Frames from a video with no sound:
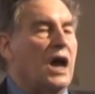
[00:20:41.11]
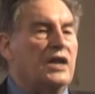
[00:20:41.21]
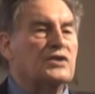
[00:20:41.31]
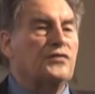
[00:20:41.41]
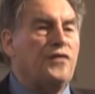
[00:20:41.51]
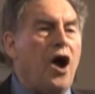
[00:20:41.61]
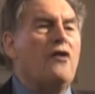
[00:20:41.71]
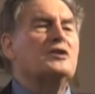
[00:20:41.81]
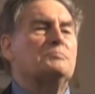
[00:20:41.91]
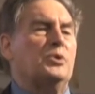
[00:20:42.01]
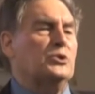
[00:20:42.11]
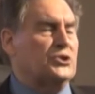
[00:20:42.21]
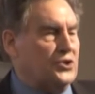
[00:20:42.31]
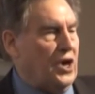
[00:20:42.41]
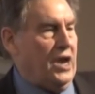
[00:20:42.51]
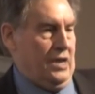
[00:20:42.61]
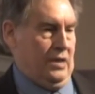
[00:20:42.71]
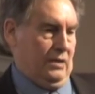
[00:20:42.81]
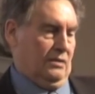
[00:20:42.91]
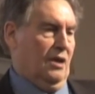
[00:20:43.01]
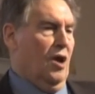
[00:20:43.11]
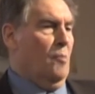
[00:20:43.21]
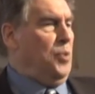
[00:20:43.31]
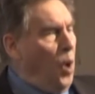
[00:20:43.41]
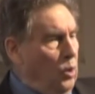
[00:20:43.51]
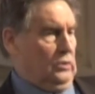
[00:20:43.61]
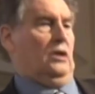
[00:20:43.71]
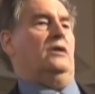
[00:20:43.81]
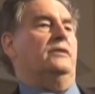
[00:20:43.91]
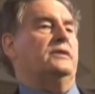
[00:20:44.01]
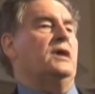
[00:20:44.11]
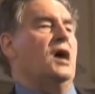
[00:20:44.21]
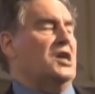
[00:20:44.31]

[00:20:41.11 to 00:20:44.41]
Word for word: And as far as portraying Portland,